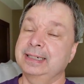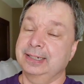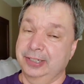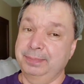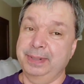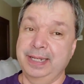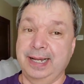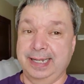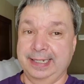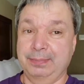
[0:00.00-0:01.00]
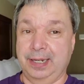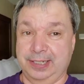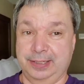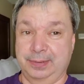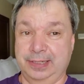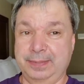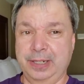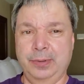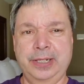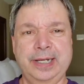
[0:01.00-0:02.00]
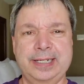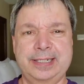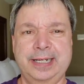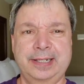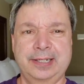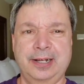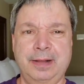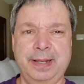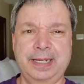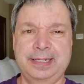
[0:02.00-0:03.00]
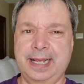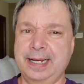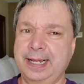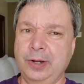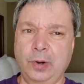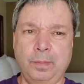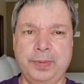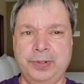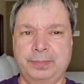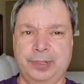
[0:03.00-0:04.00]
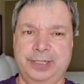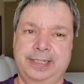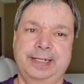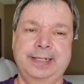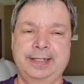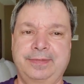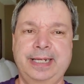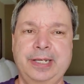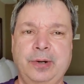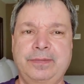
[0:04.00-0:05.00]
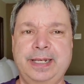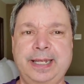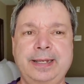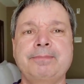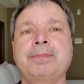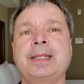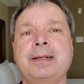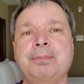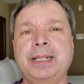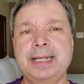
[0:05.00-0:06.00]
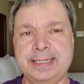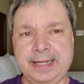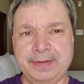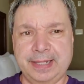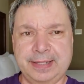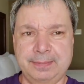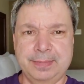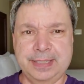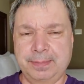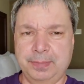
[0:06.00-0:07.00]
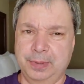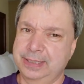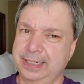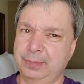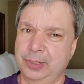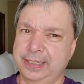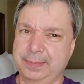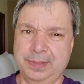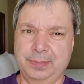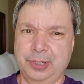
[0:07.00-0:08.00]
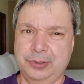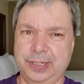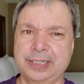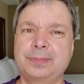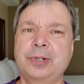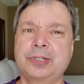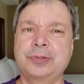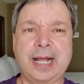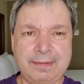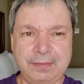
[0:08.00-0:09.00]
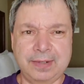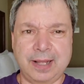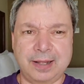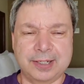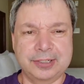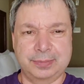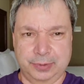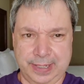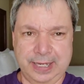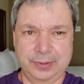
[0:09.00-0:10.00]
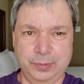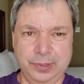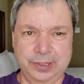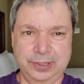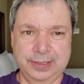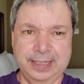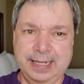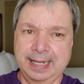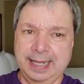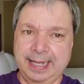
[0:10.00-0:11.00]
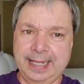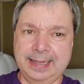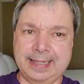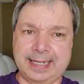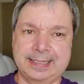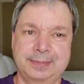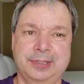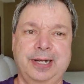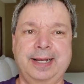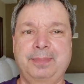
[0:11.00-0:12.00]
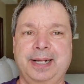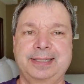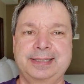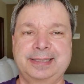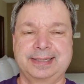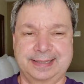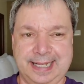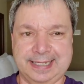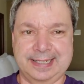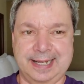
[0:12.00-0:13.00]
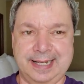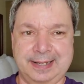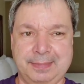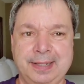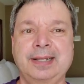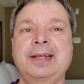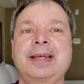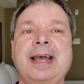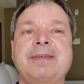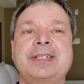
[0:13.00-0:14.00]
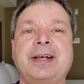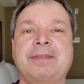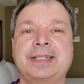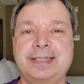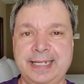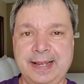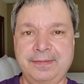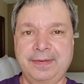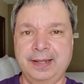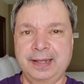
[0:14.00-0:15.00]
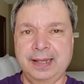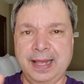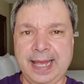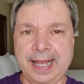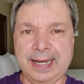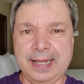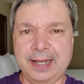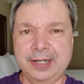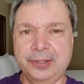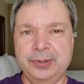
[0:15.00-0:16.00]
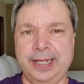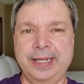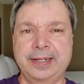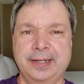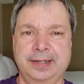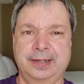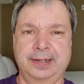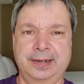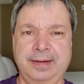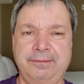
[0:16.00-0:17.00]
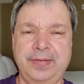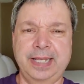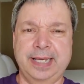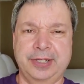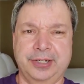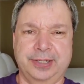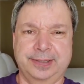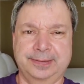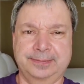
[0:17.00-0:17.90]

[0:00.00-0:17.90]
could be highly possible. Let me know what you guys think in the comments, and I hope you appreciate this video. If you did, please give it a thumbs up. You want to see more tips, more tricks, more travel vlogs from around the world? Hit that subscribe button. Until next time, have yourself a safe and a great vacation.